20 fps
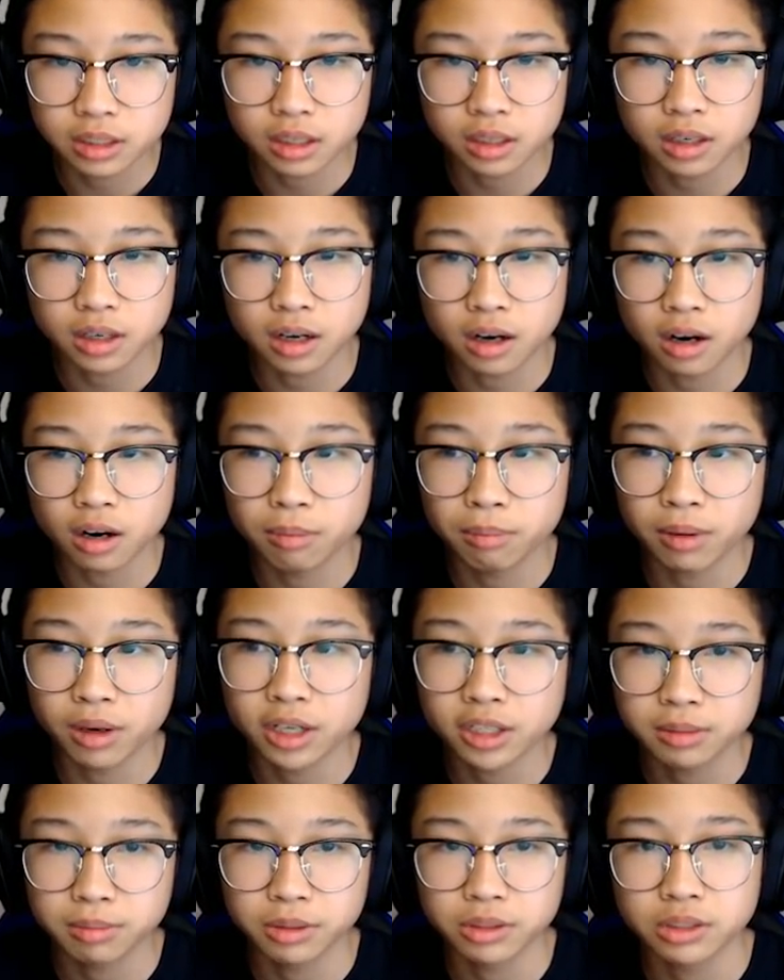are our
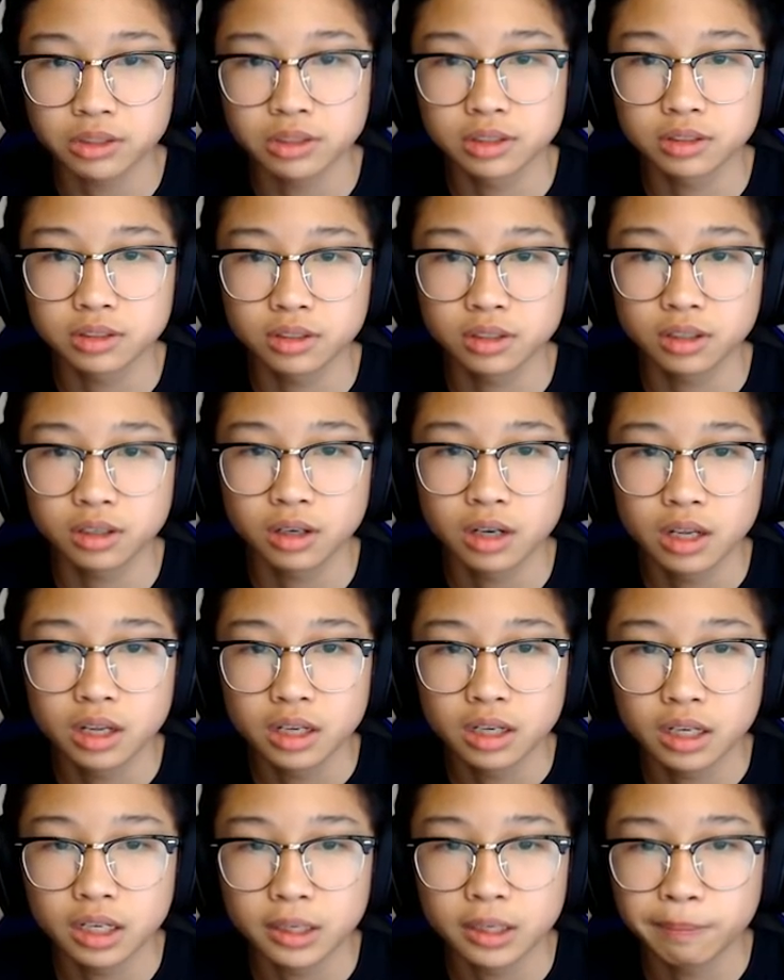boss missions, you know.
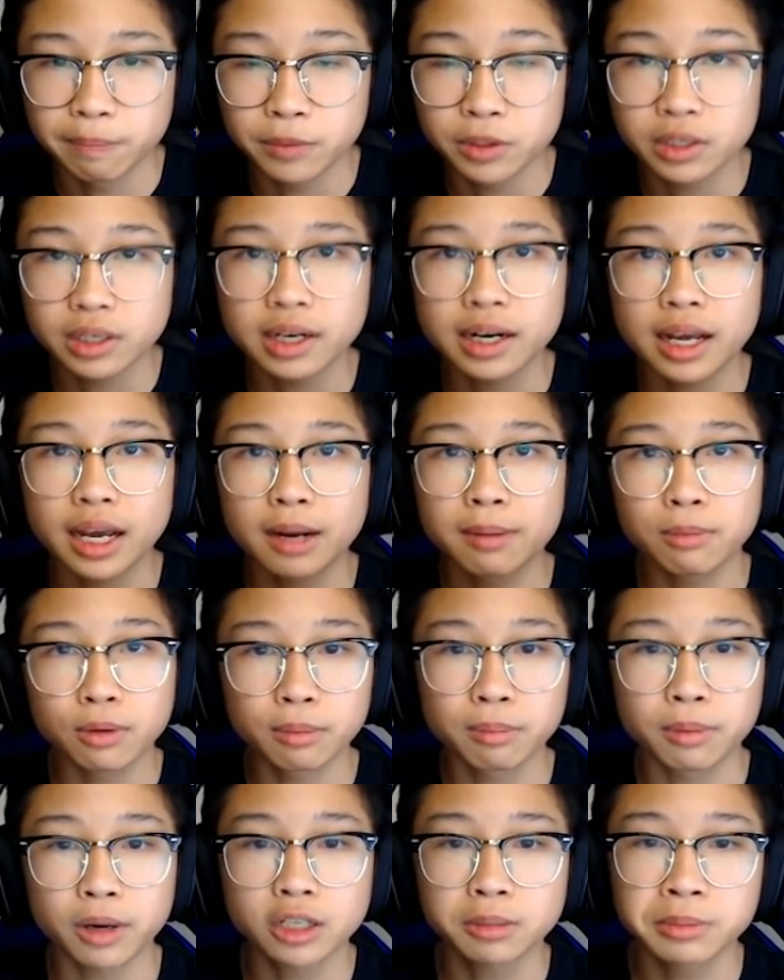They're gonna add more
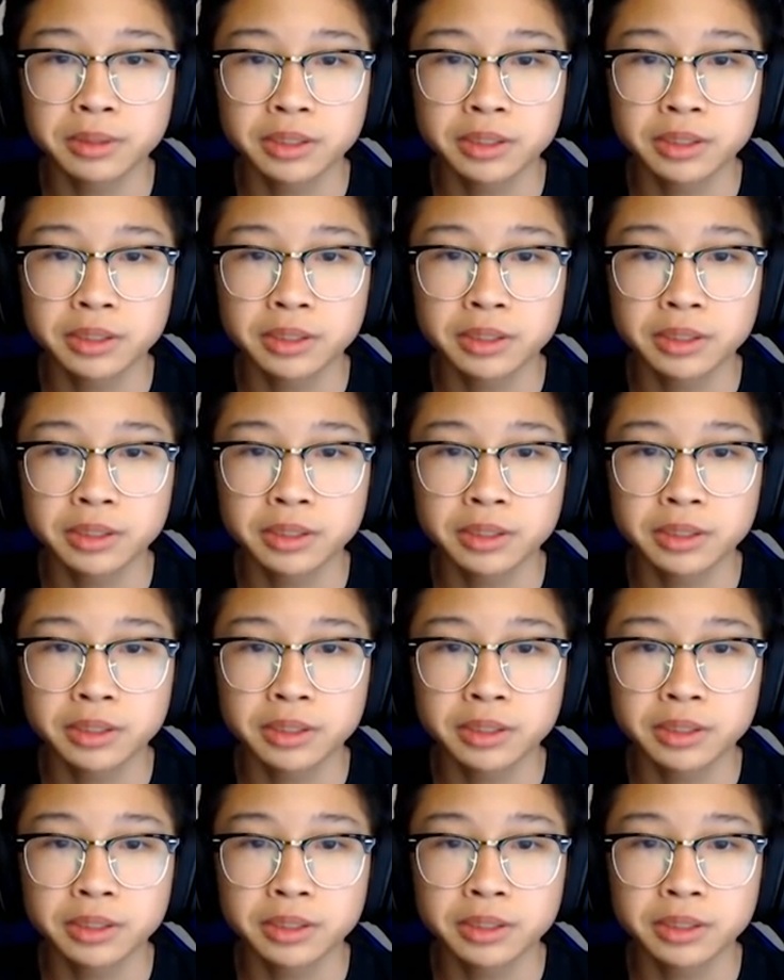boss